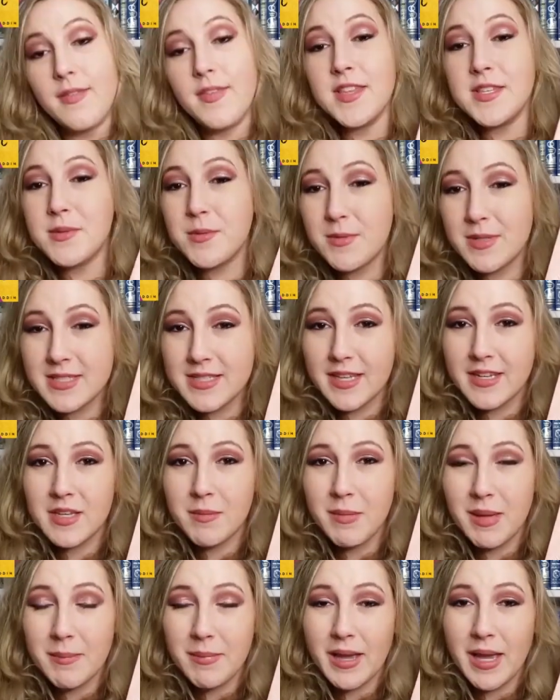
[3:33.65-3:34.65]
This one was sent
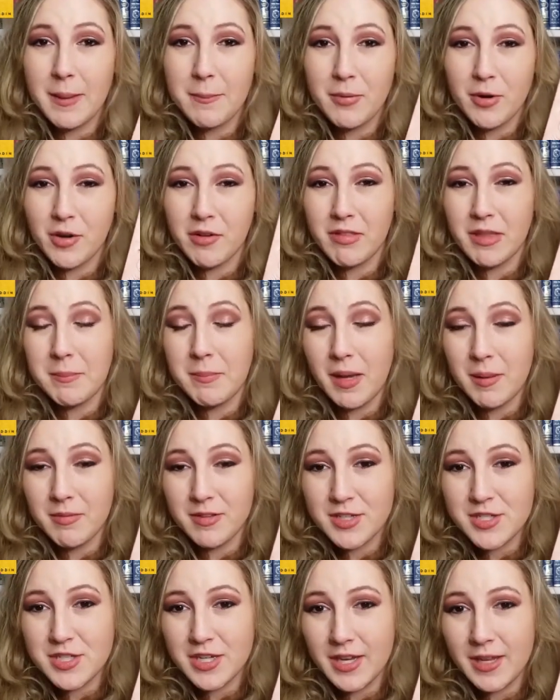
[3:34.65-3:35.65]
to me by Berkeley
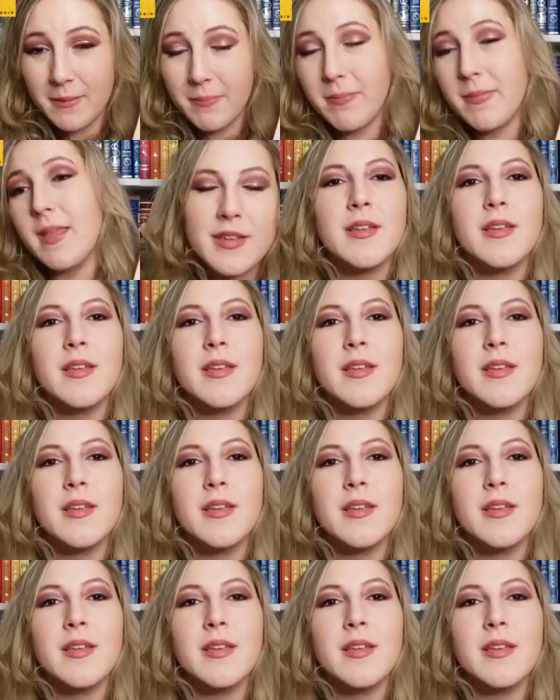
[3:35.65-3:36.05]
Publishing,